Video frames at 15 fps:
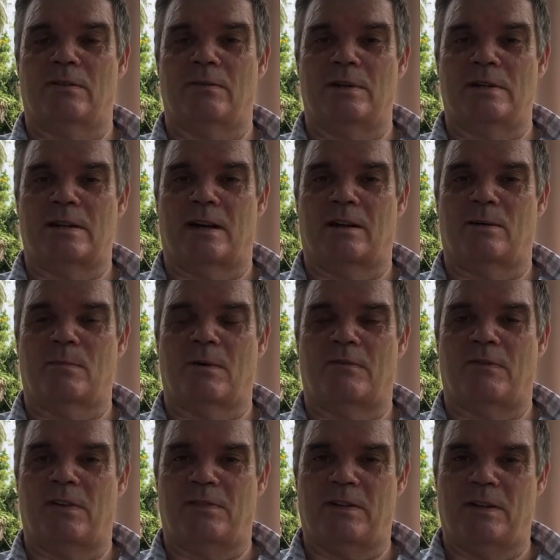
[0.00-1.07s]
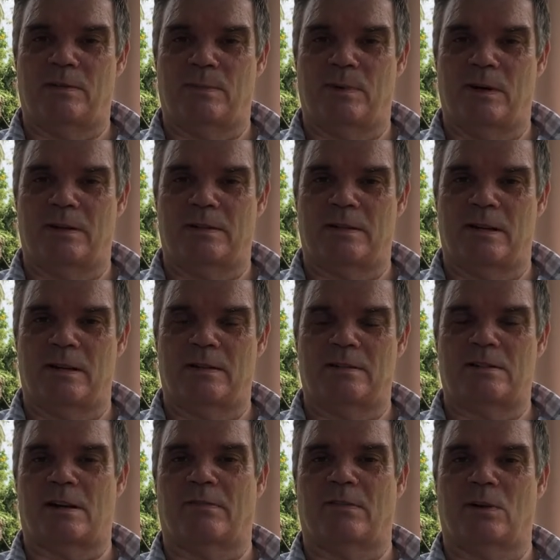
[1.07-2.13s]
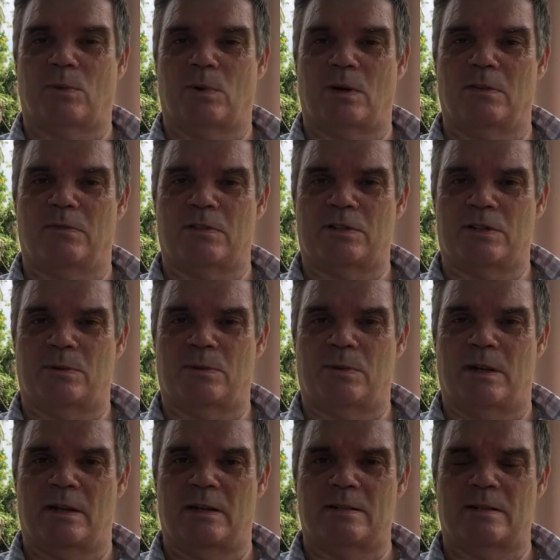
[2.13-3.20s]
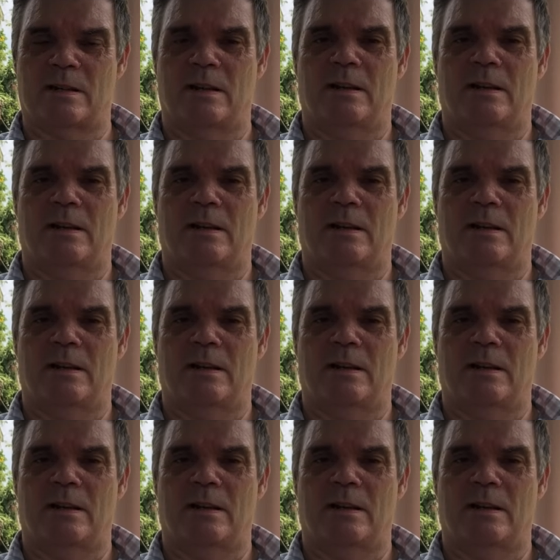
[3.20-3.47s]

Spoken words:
Retired on my 50th birthday, traveled the world for 2 years,